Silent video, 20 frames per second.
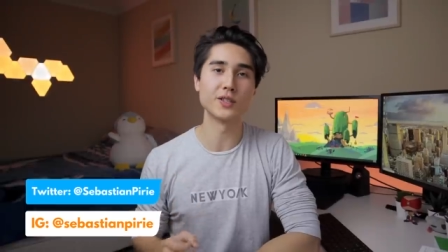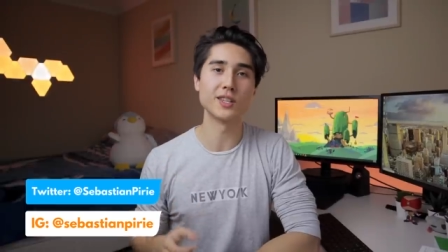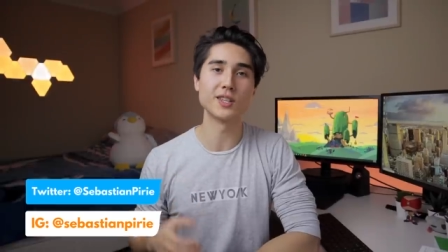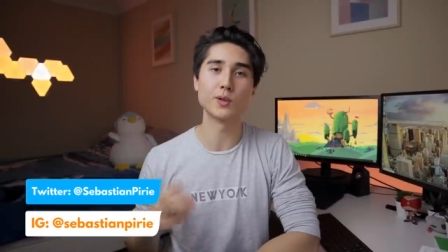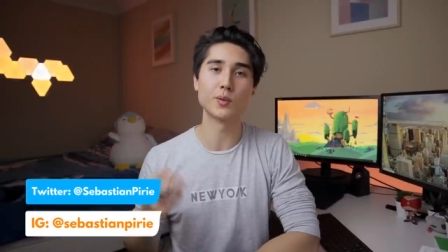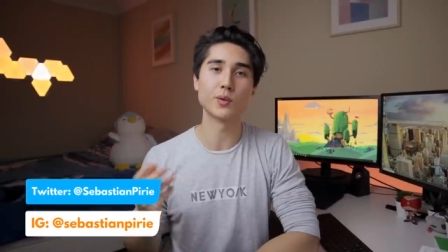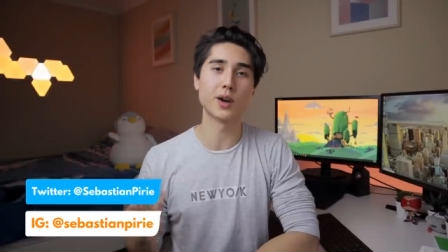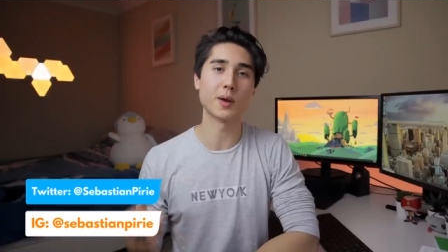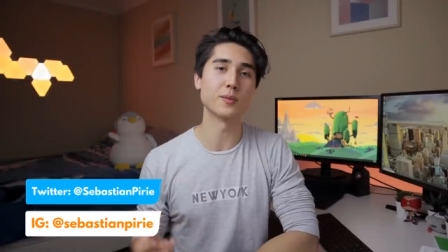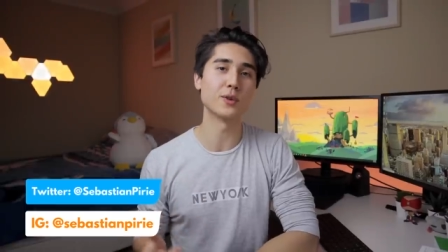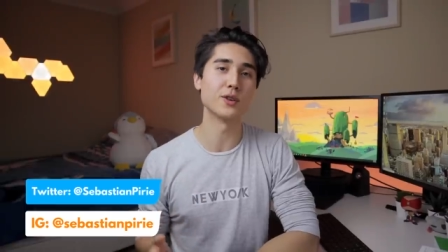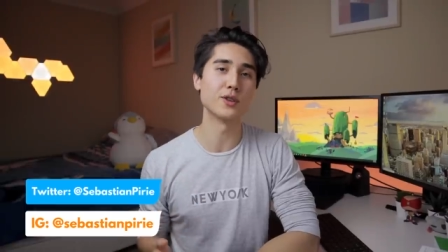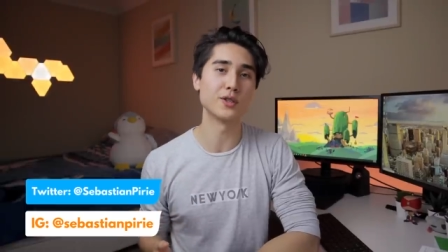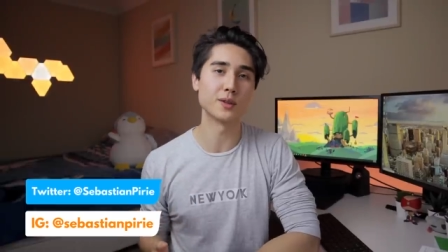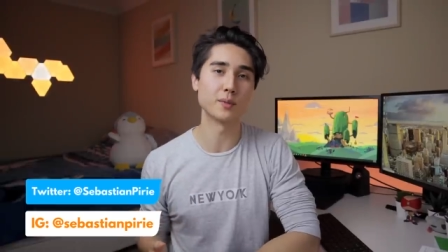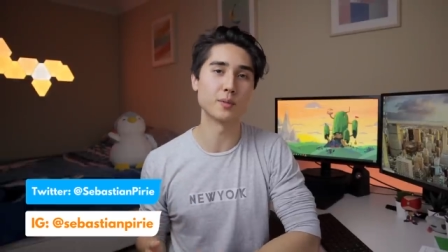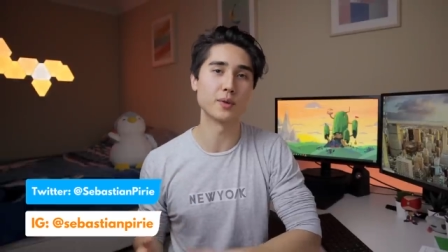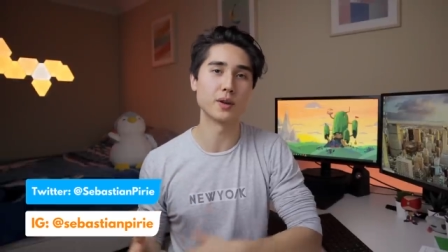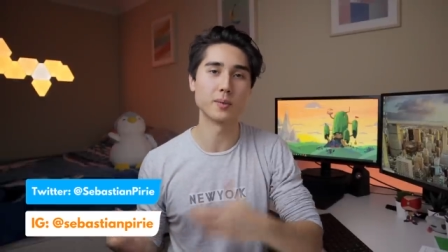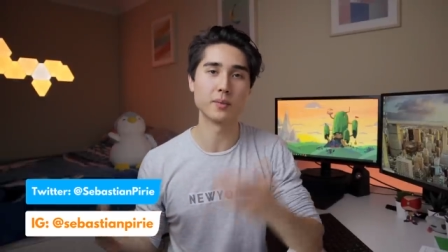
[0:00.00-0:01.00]
These are what I'm
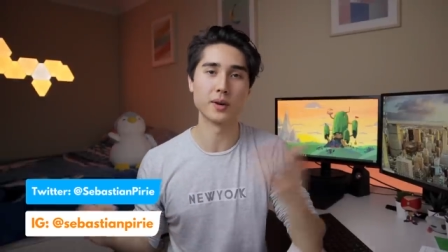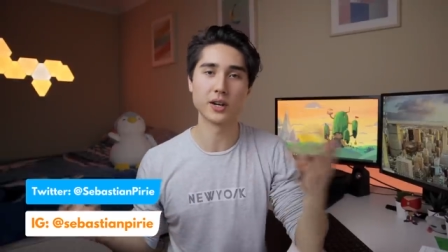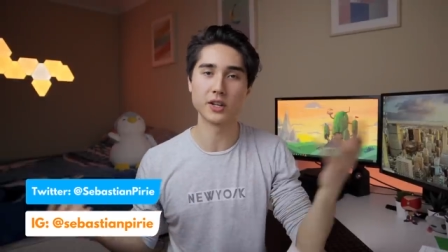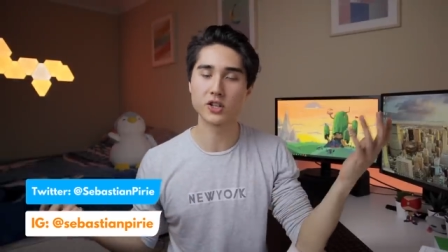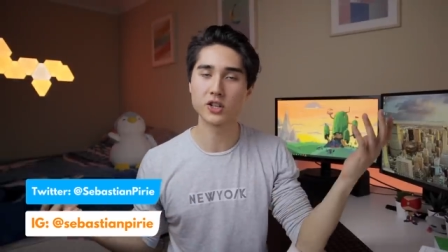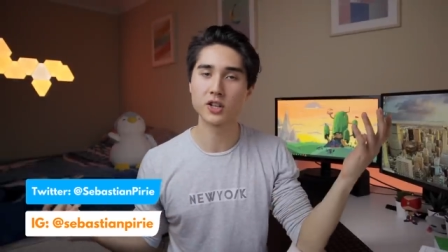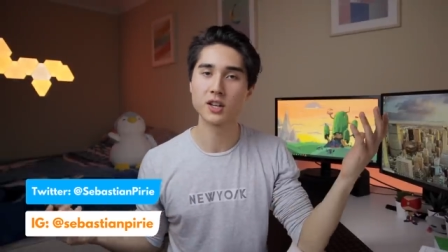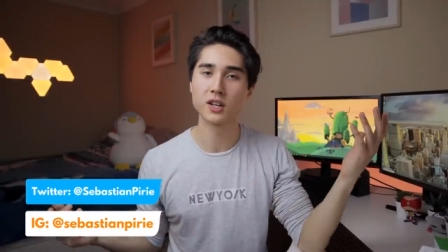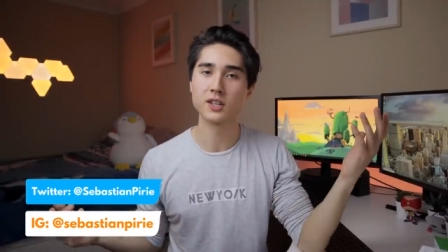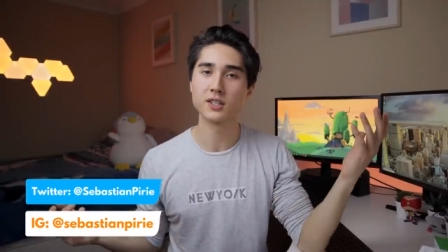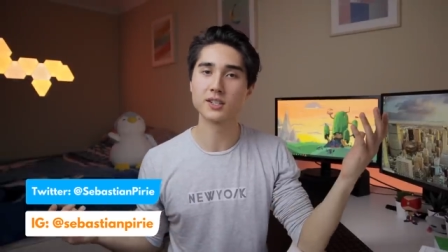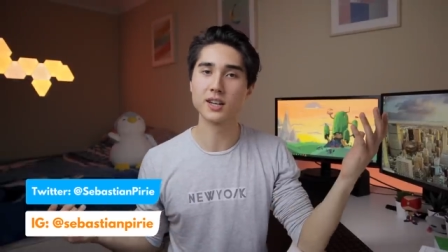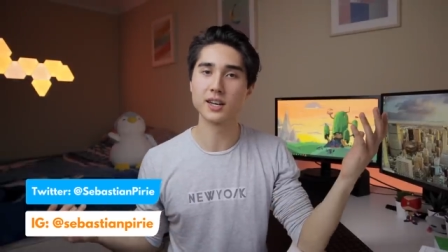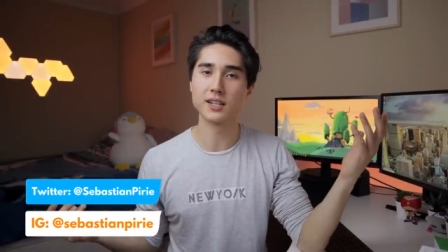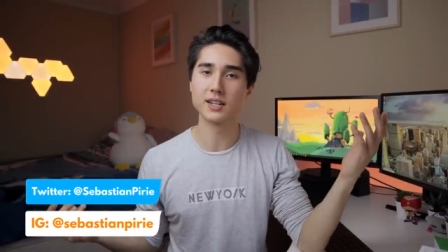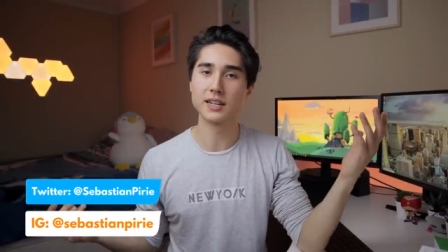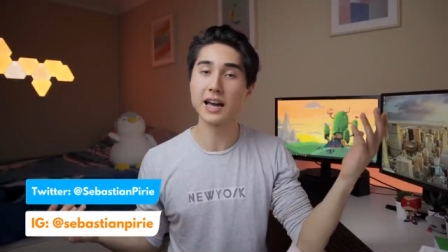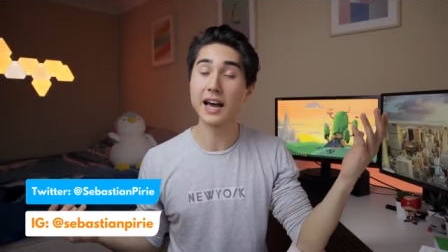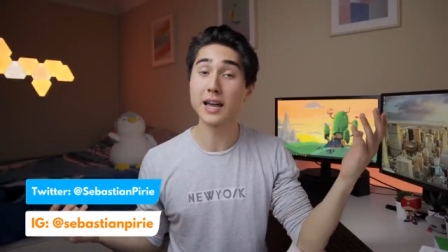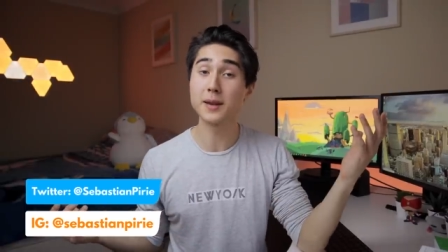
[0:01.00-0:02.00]
using pretty much day
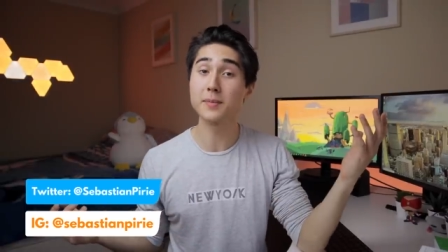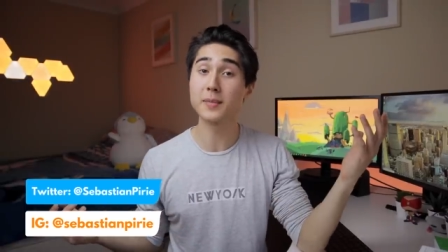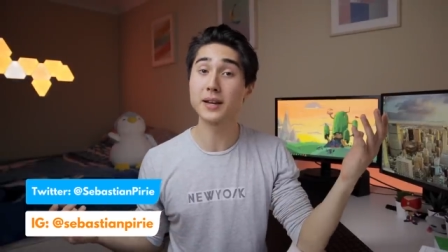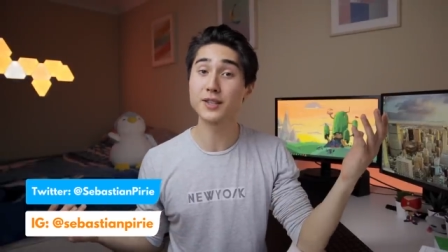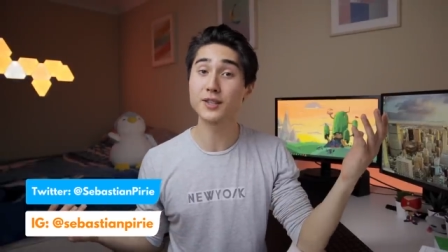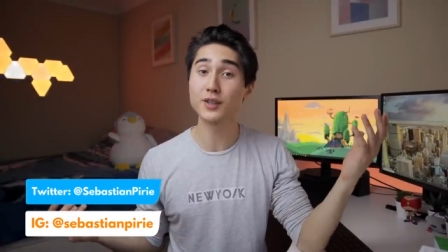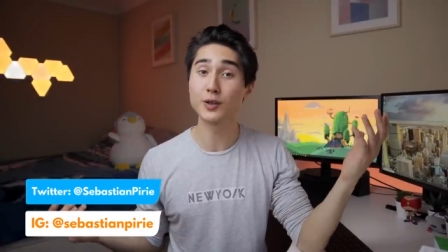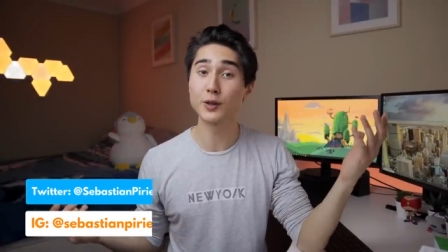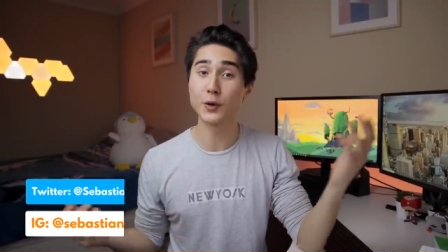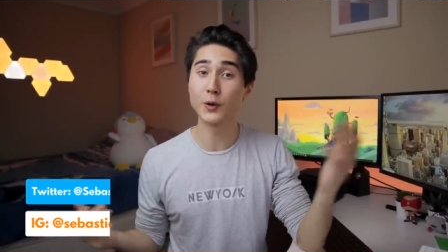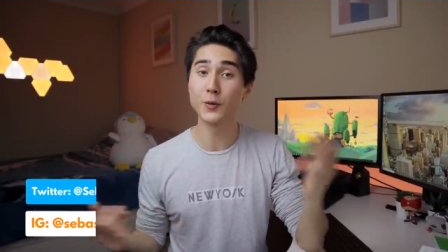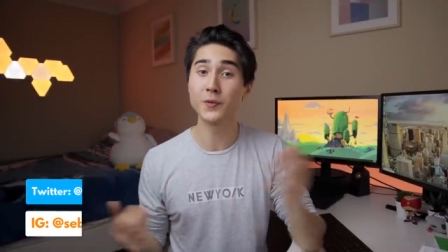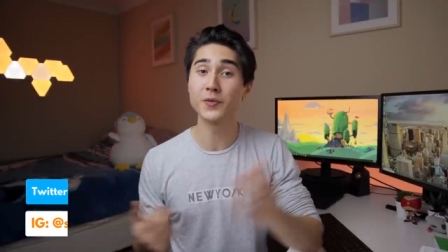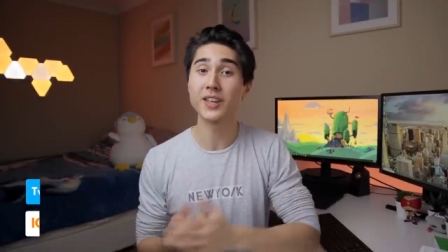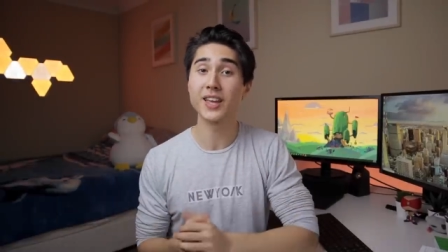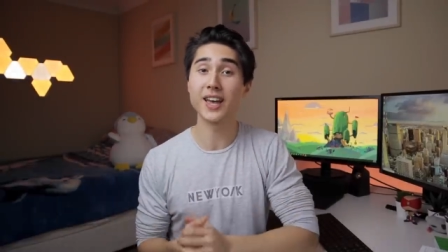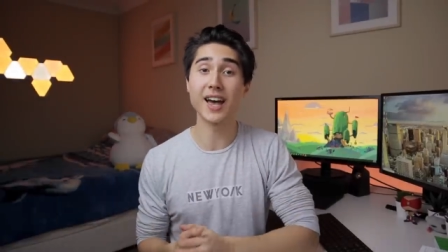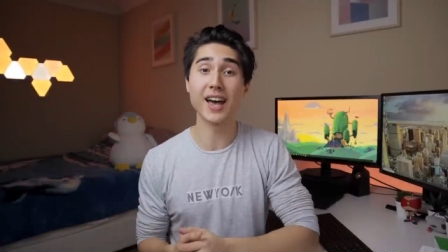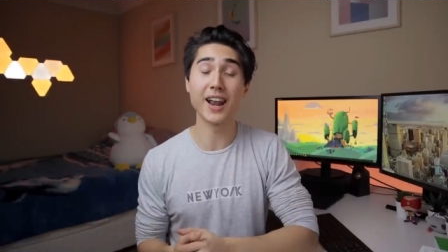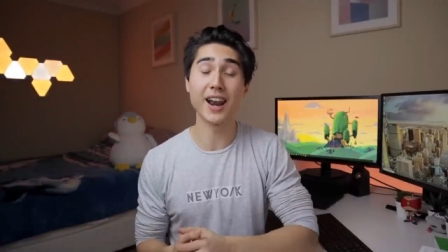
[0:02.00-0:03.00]
to day in med school,
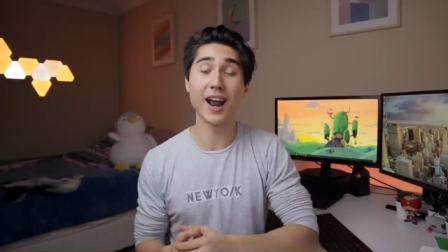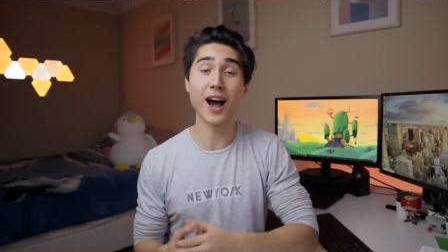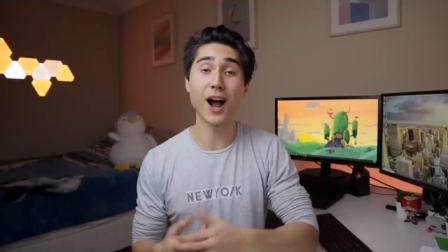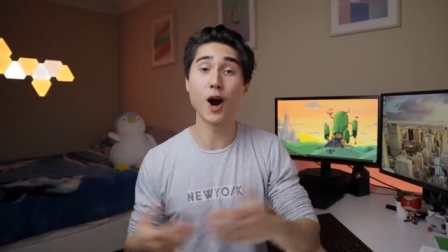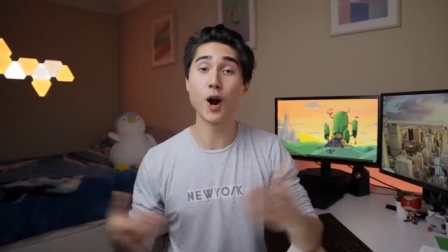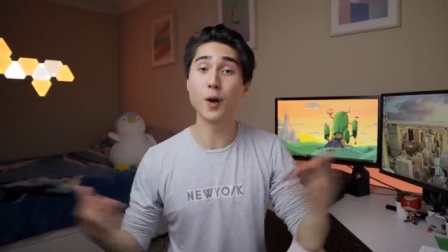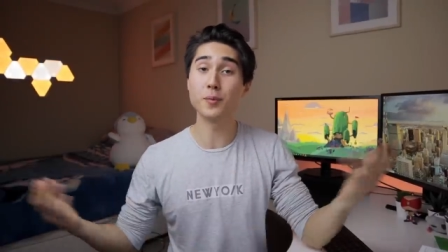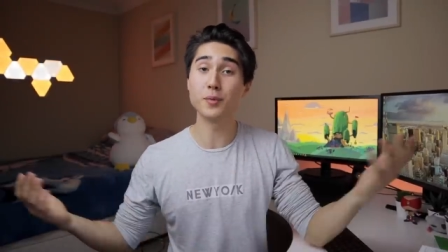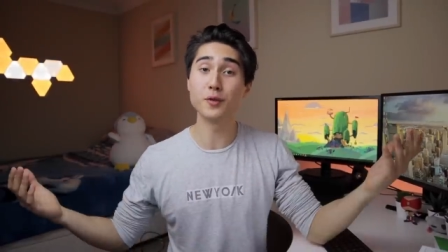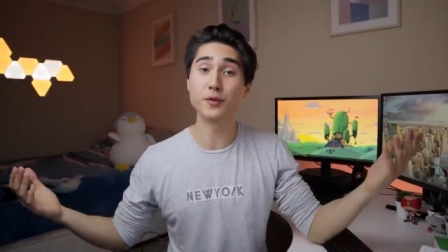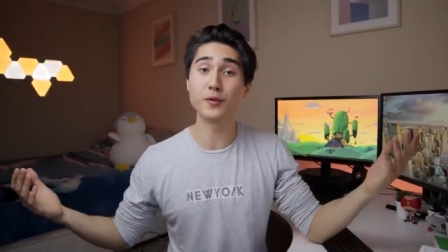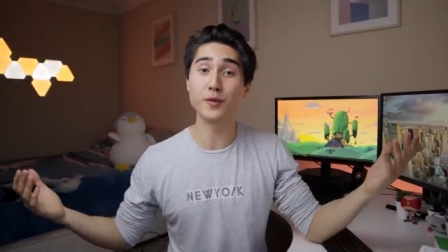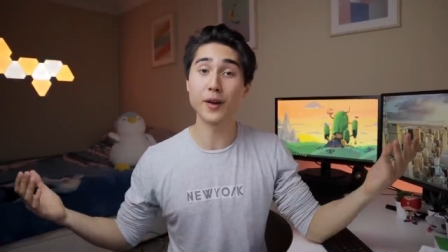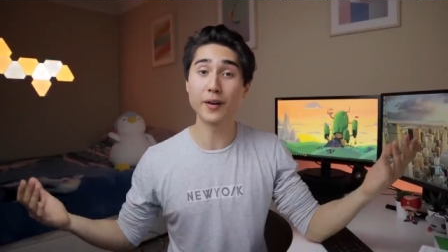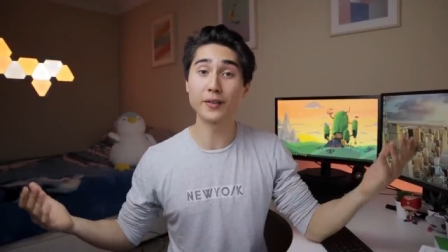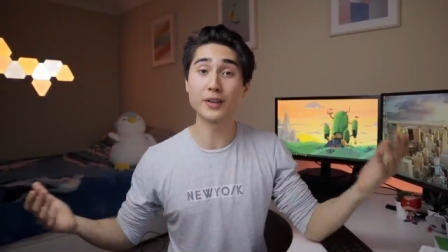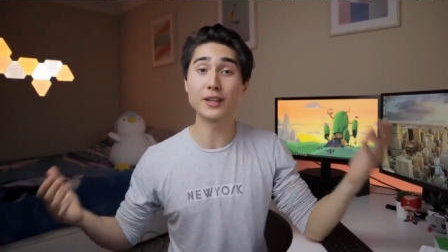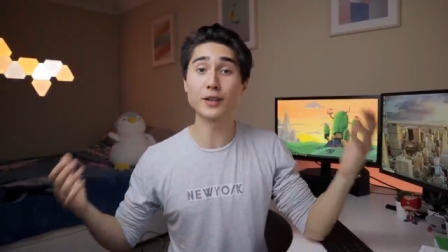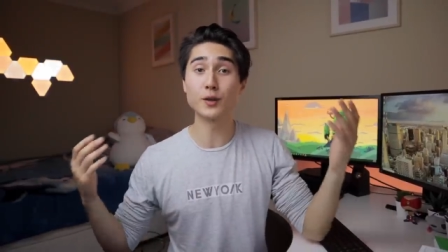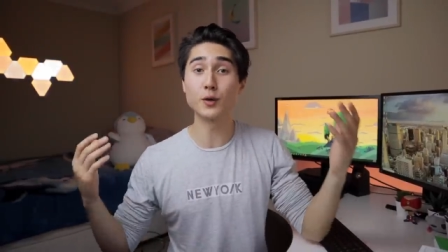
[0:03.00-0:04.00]
and I hope you
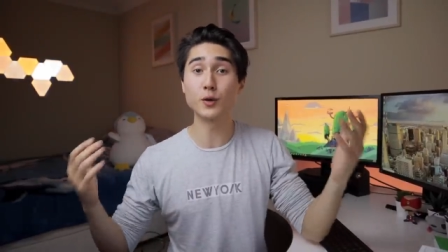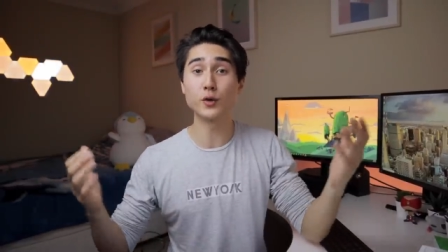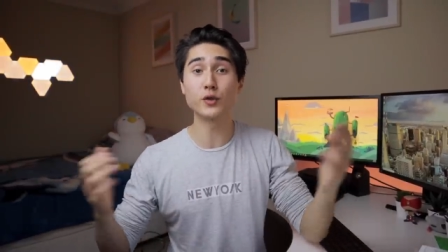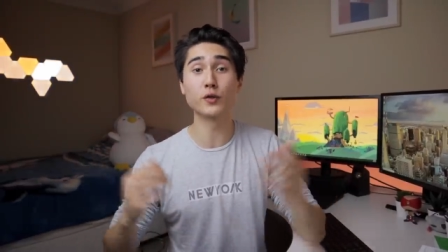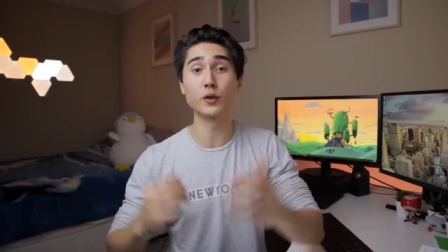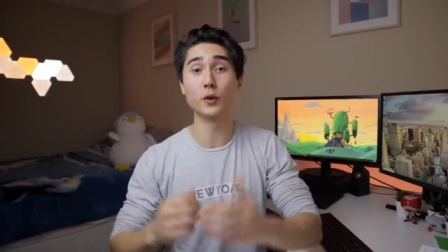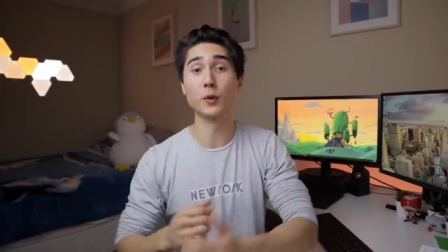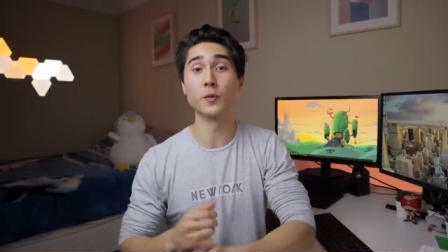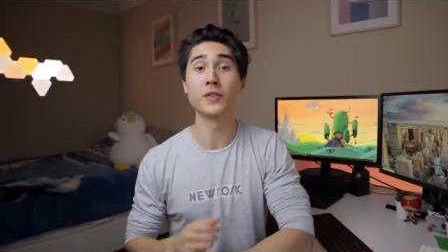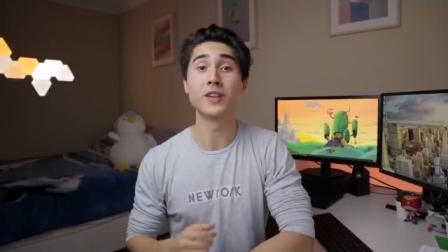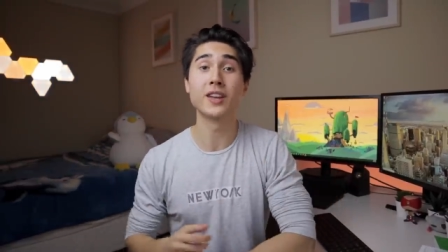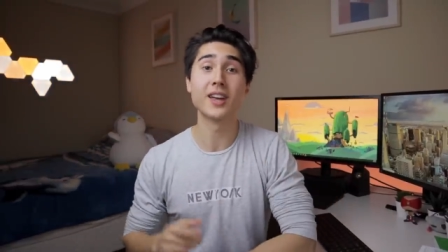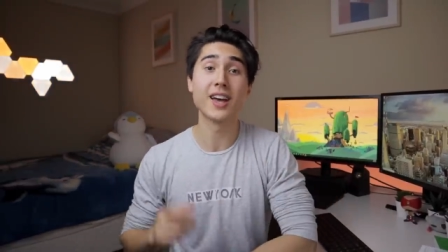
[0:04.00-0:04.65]
found it useful.